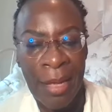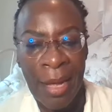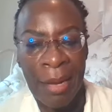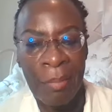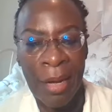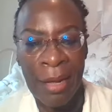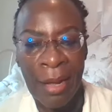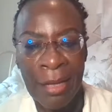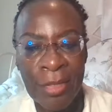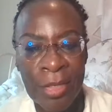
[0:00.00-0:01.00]
And my
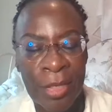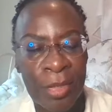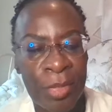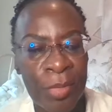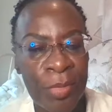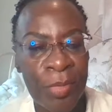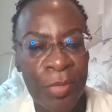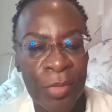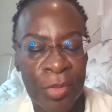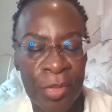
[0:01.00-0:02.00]
answer to
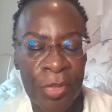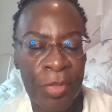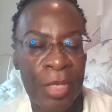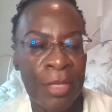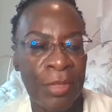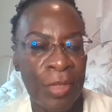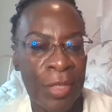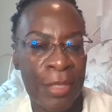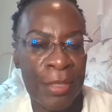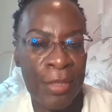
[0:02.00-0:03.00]
those students
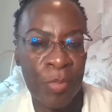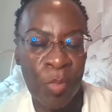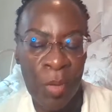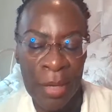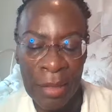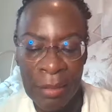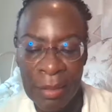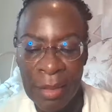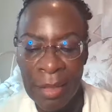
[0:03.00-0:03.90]
is, well,